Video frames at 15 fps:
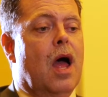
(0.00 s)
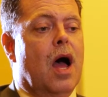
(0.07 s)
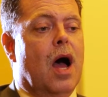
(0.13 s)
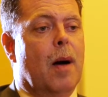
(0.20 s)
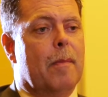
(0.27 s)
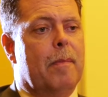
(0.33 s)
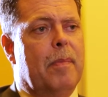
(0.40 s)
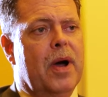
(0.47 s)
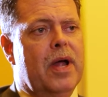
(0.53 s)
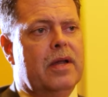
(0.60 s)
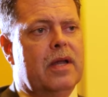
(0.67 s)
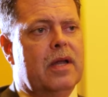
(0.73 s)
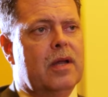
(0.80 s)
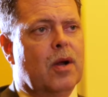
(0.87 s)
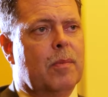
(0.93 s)

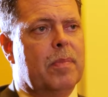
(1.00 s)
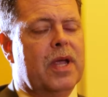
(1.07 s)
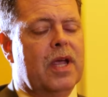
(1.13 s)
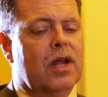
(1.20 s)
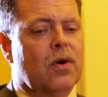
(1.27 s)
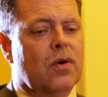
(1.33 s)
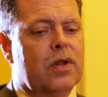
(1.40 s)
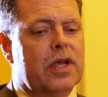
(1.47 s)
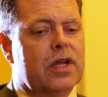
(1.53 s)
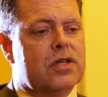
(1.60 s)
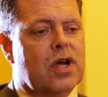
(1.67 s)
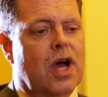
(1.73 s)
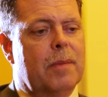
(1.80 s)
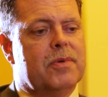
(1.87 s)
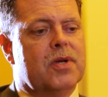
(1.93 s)
But being an early
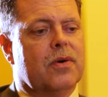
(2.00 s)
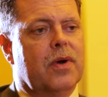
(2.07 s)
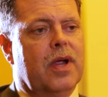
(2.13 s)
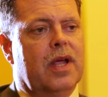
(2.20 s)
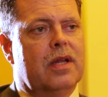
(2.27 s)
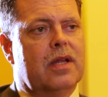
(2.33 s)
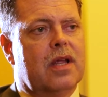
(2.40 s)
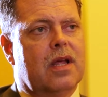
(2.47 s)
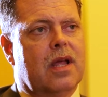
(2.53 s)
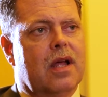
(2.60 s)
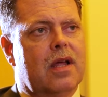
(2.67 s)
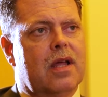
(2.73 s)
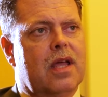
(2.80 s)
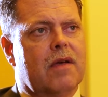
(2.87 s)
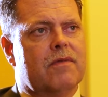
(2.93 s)
adopter,
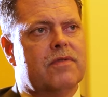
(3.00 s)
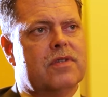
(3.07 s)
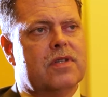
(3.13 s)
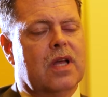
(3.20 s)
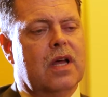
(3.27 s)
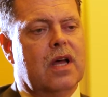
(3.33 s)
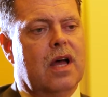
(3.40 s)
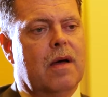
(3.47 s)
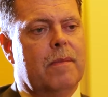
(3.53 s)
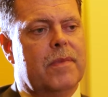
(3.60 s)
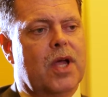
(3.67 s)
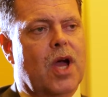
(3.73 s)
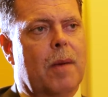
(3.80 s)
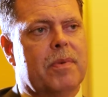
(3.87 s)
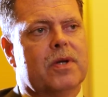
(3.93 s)
it gives
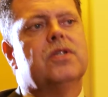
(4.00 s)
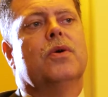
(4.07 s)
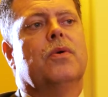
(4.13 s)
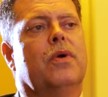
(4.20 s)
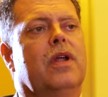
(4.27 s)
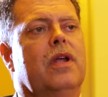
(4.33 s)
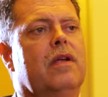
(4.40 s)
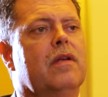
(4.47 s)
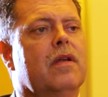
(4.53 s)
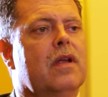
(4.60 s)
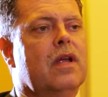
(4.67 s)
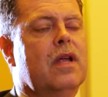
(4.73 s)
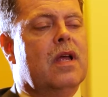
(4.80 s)
the opportunity